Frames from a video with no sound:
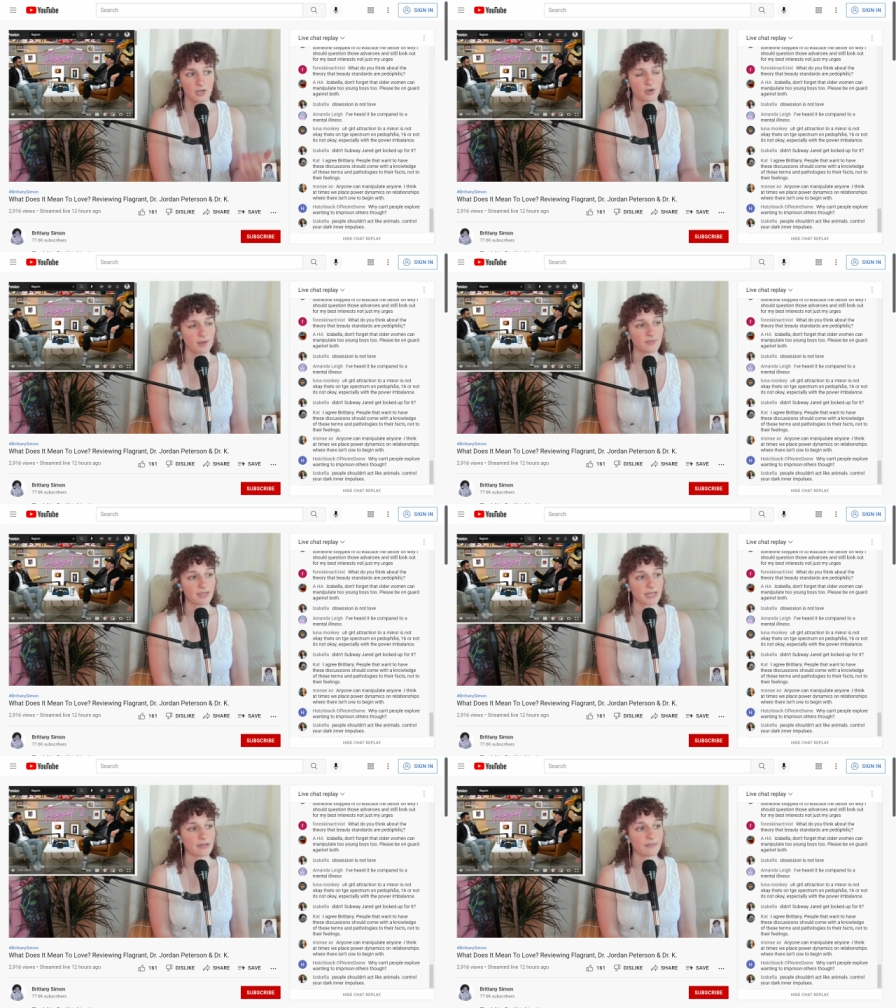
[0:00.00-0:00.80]
You know, I'm
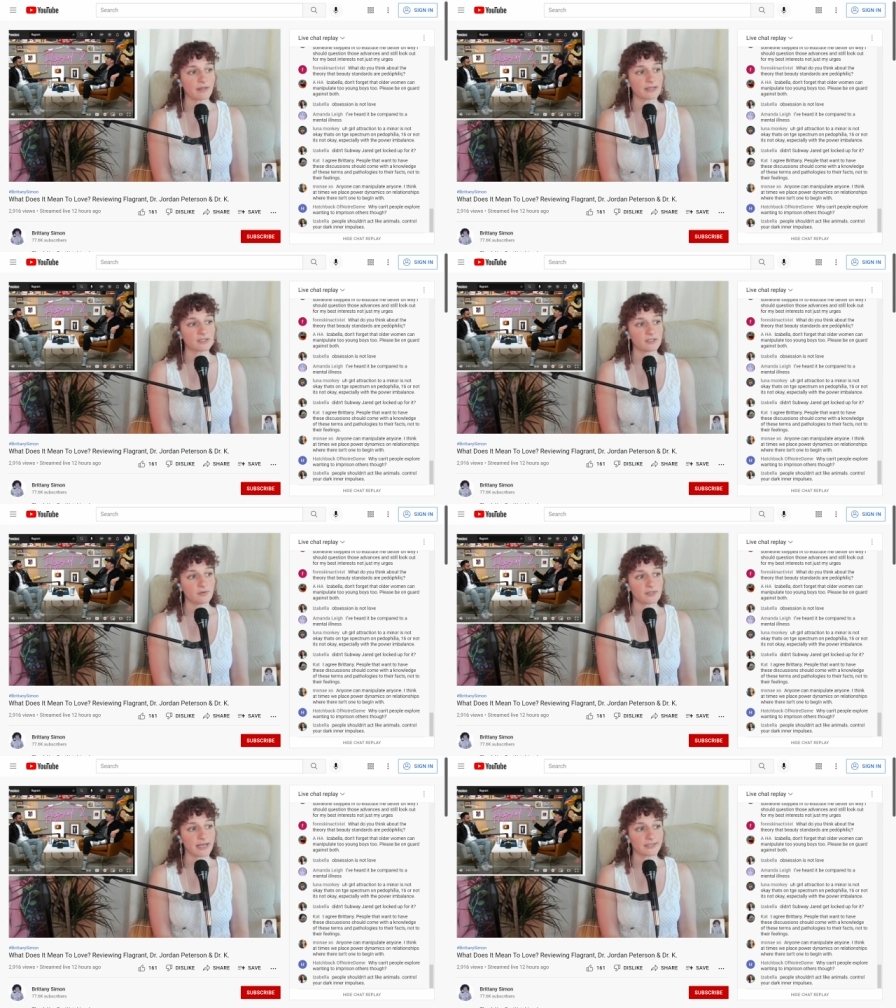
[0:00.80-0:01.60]
thinking about like
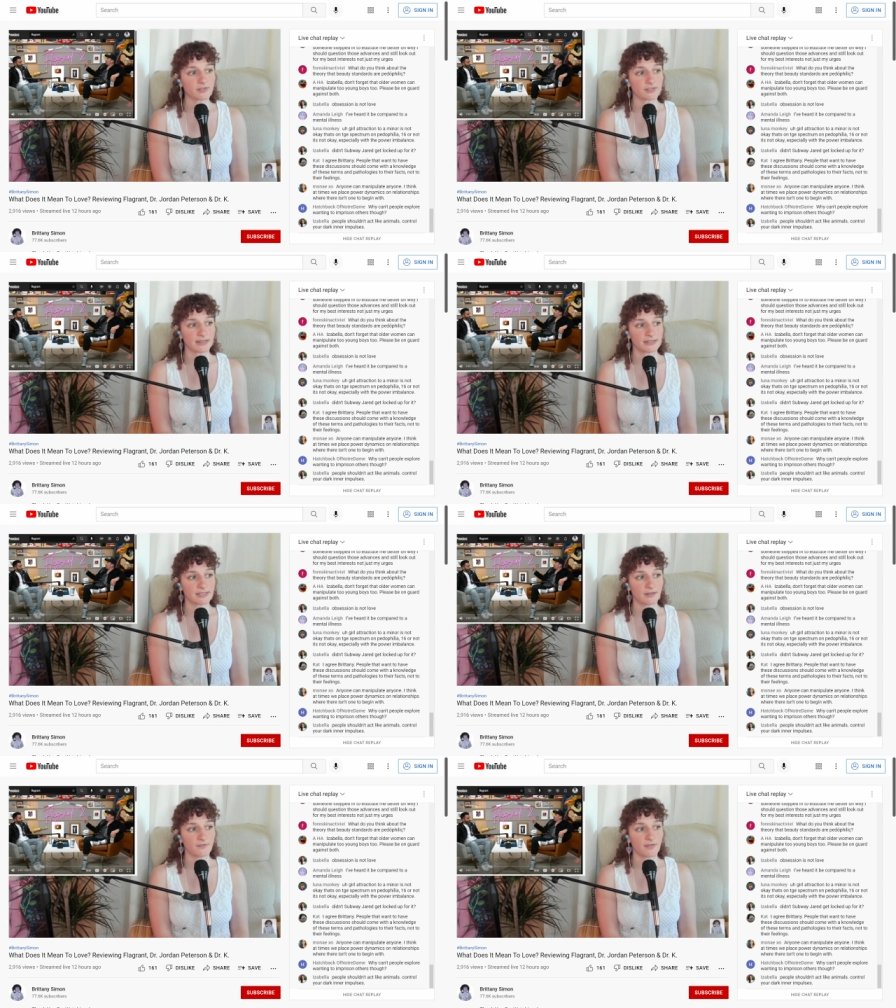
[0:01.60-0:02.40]
suicides or deaths
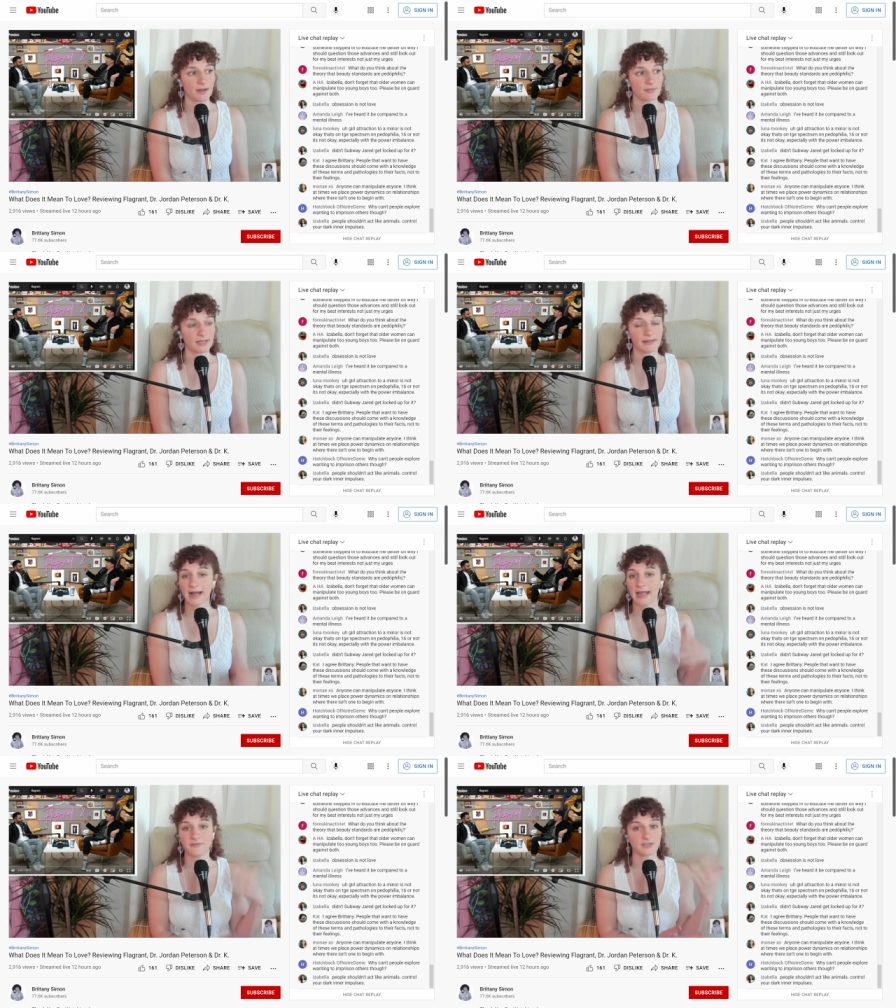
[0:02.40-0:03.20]
in the family. Like
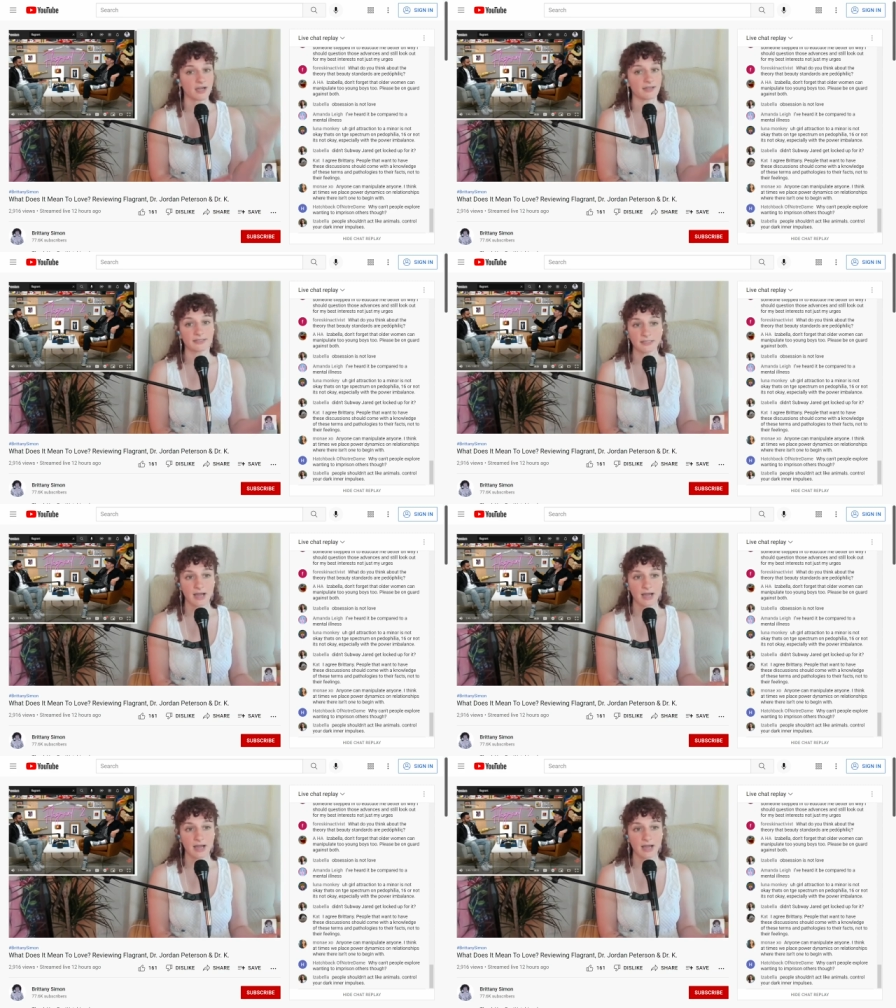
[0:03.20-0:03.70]
I have tons.